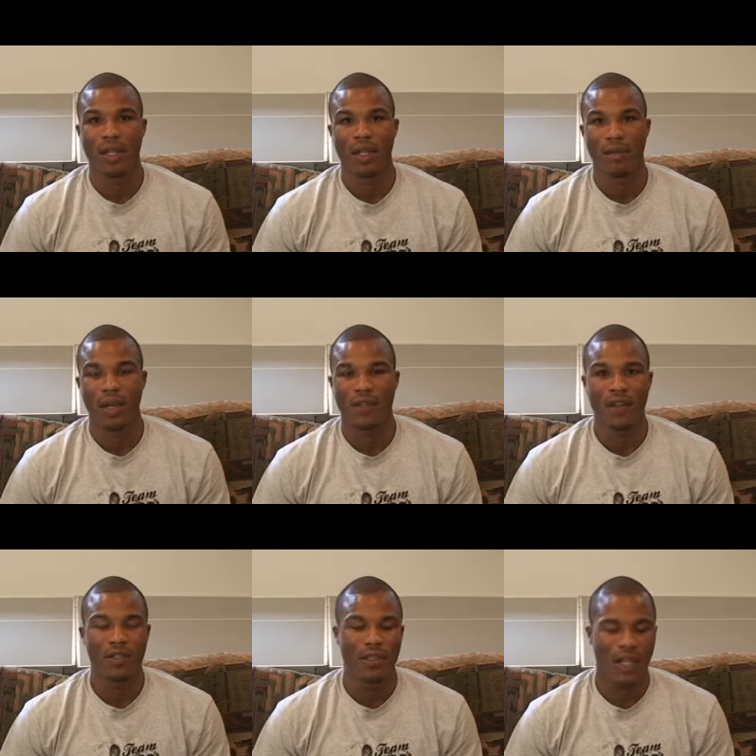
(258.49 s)
and my
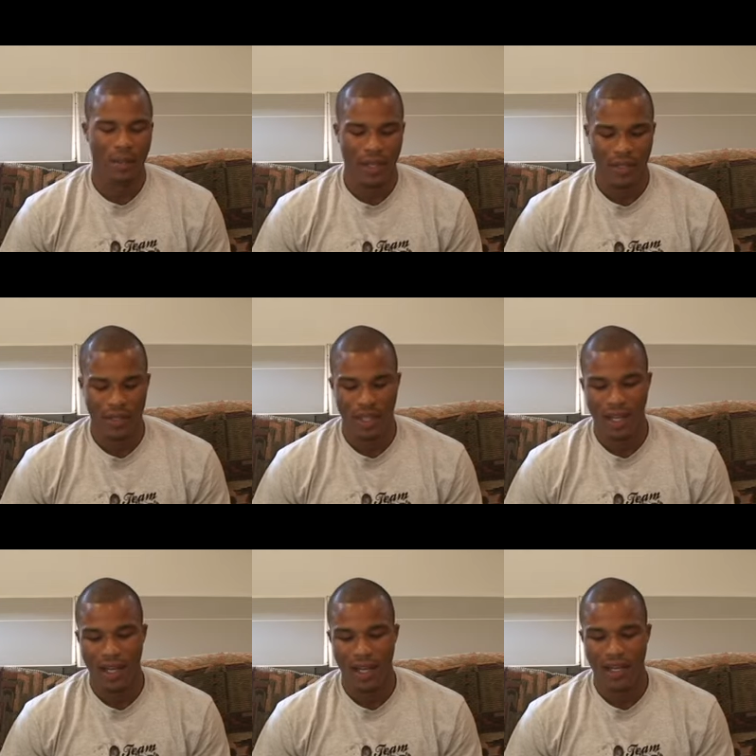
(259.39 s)
first time actually,
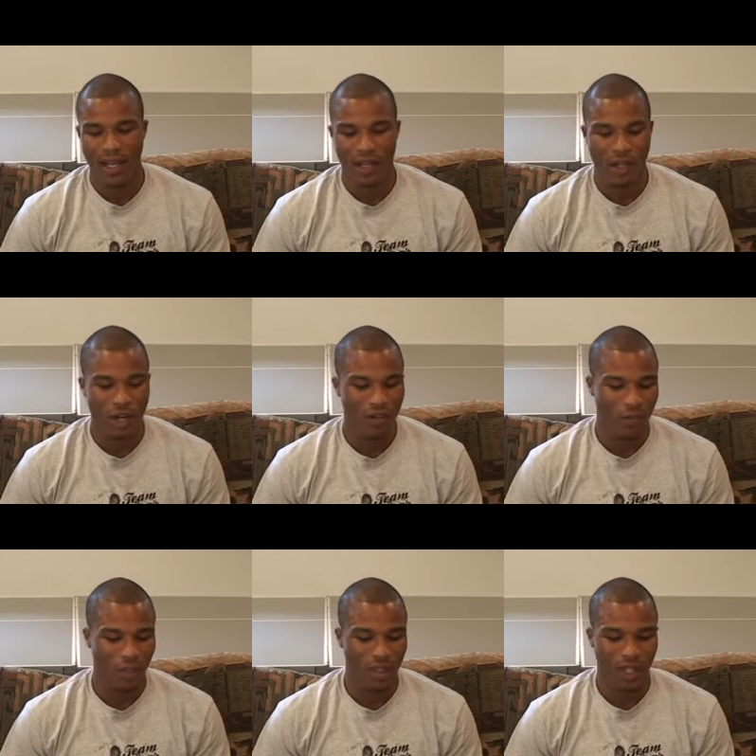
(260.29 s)
I got a call
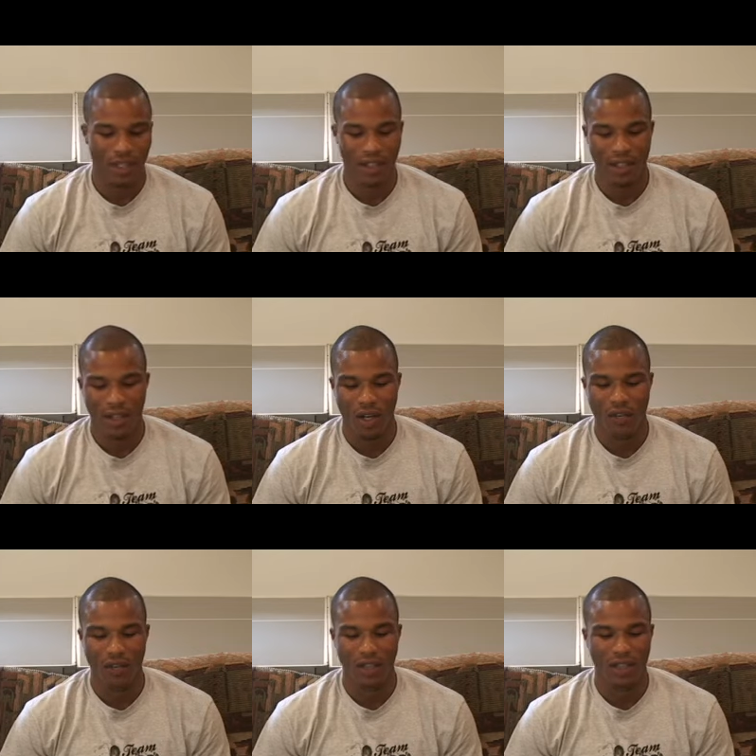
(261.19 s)
from the Don King
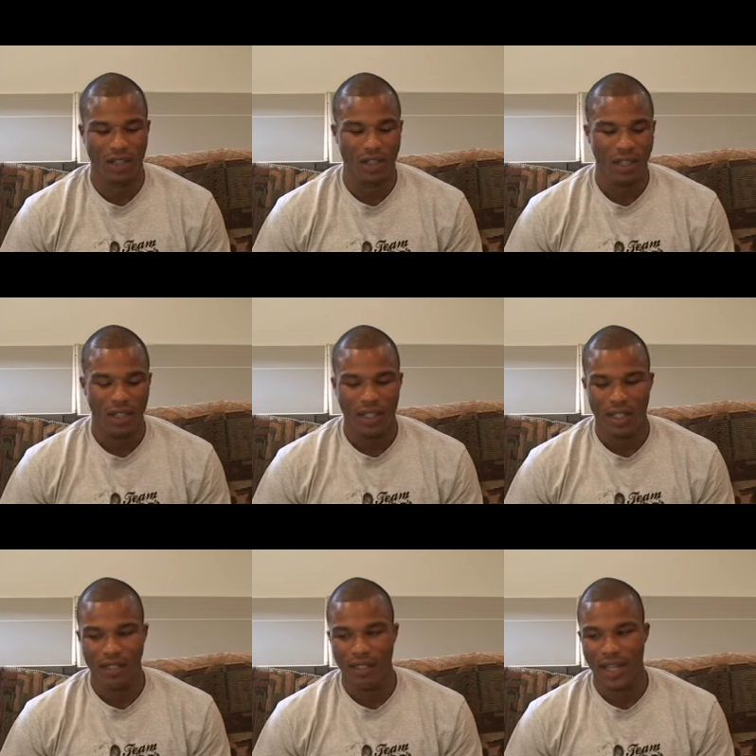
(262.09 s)
office, and
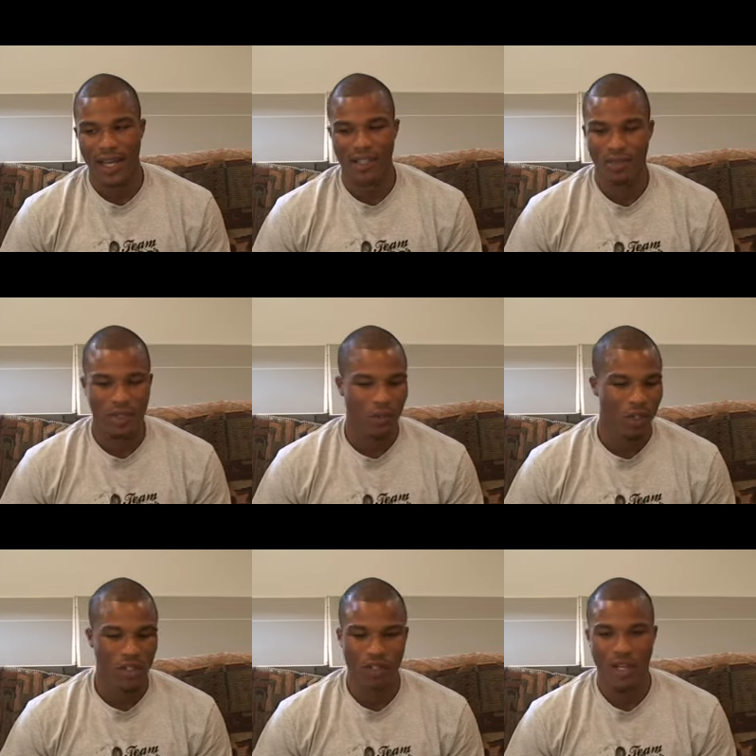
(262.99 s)
they just asked me, "You
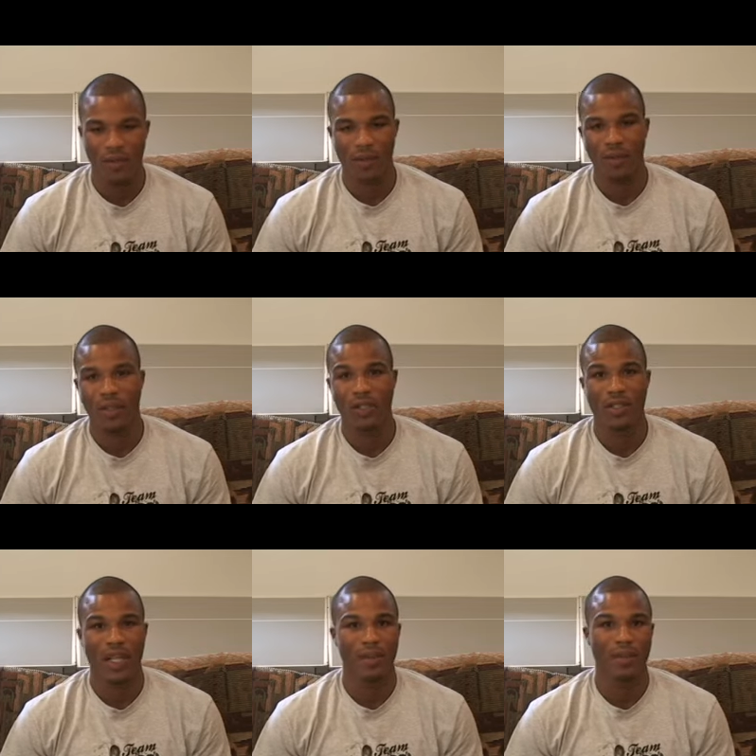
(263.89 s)
want to train with the world
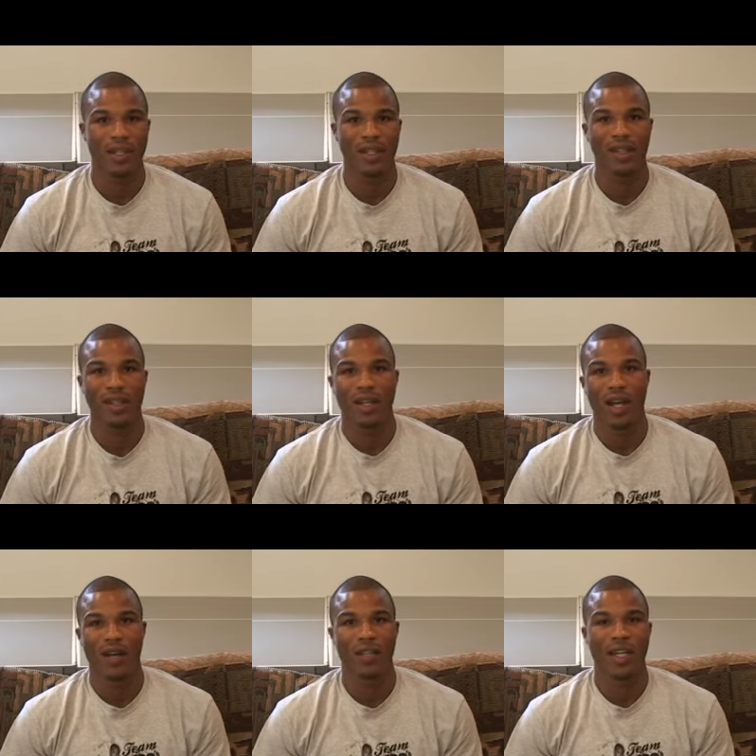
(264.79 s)
champion?" I
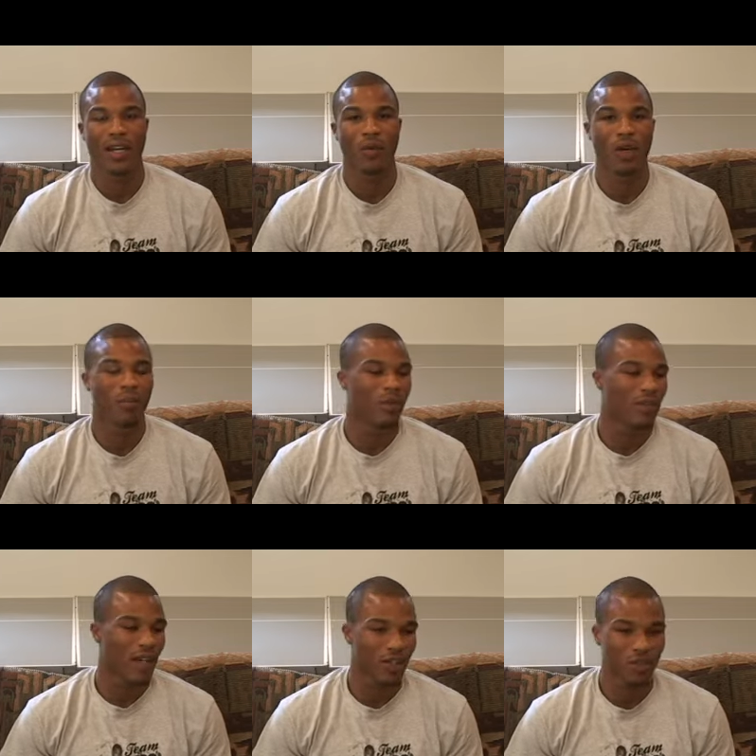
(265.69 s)
only had 1
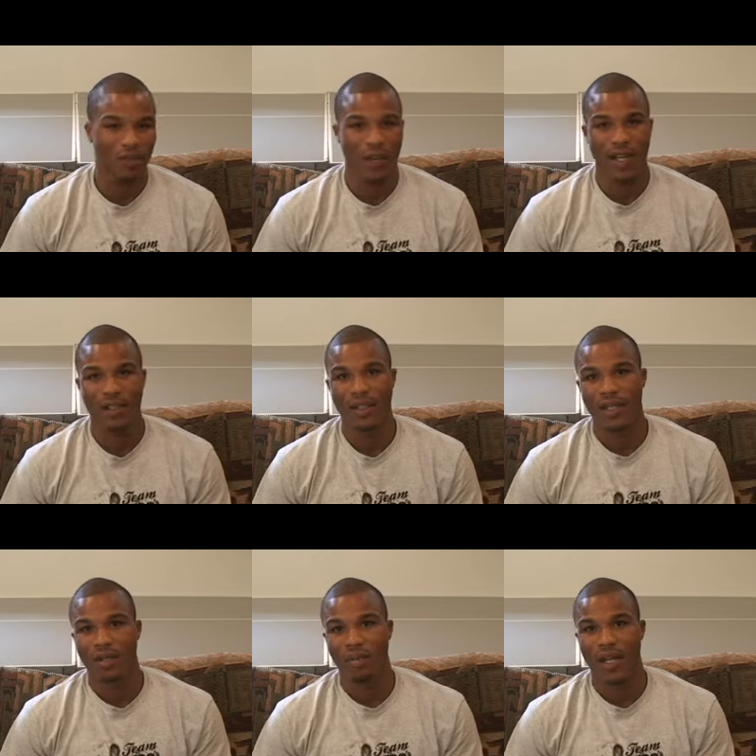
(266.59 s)
professional fight
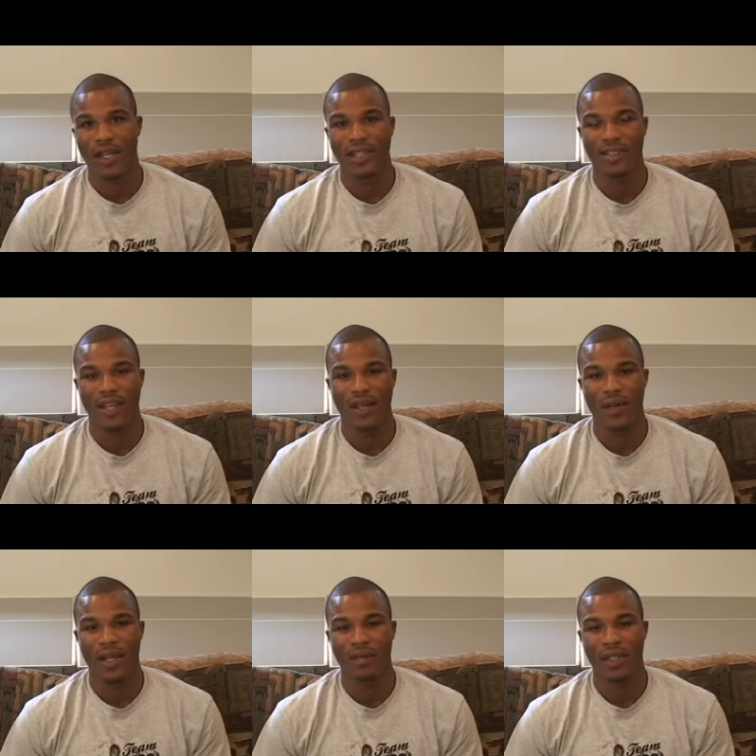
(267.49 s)
by that time,
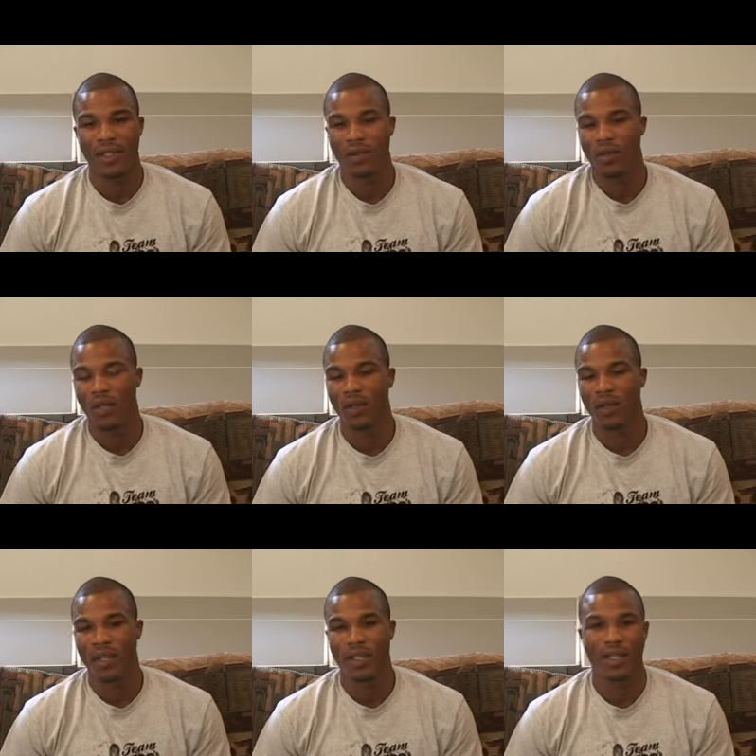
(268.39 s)
and I mean,
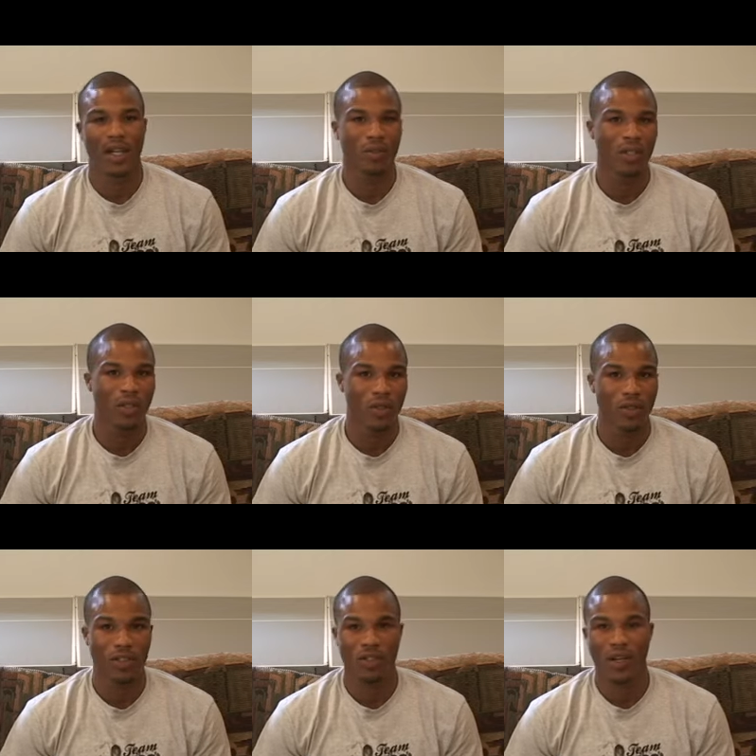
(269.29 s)
what can I be
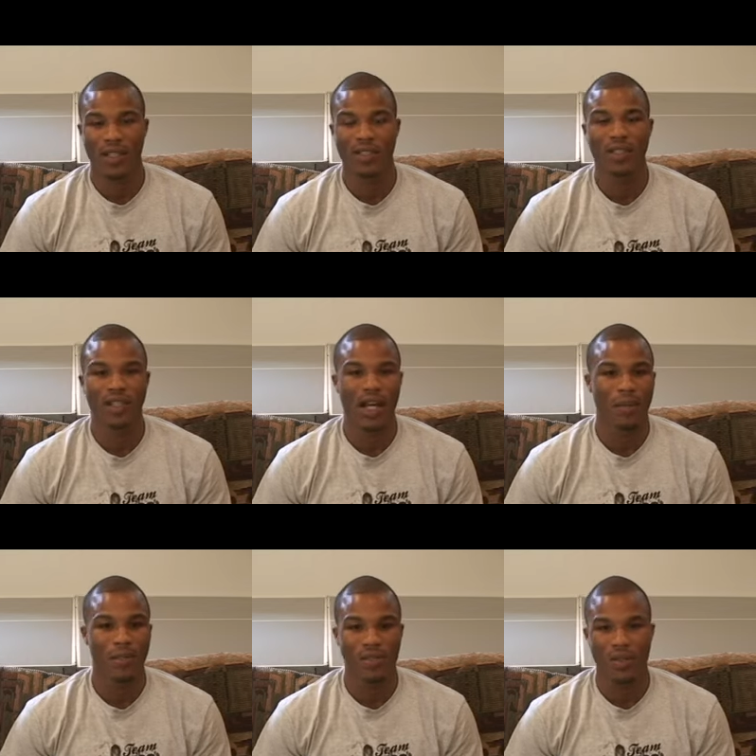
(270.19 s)
losing? So I took the
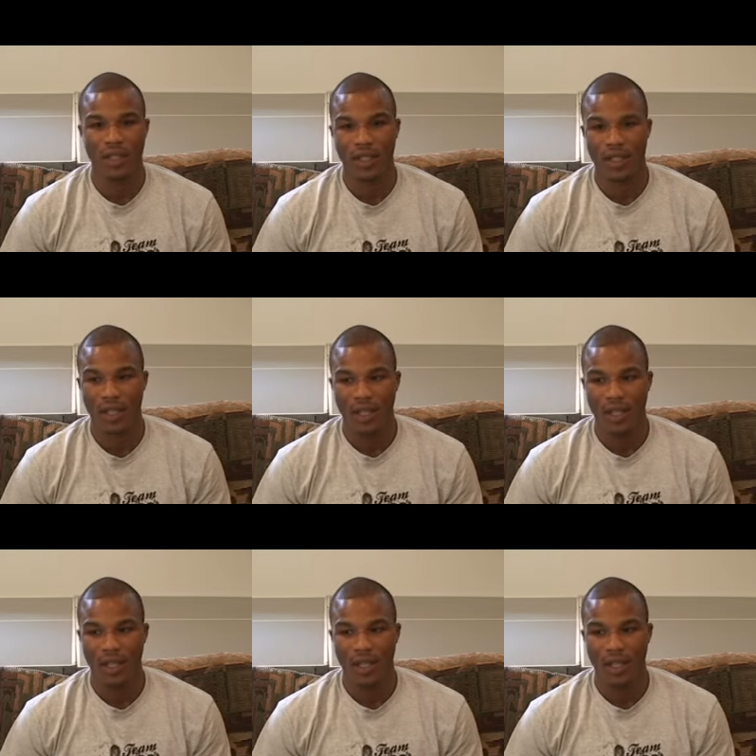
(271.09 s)
opportunity,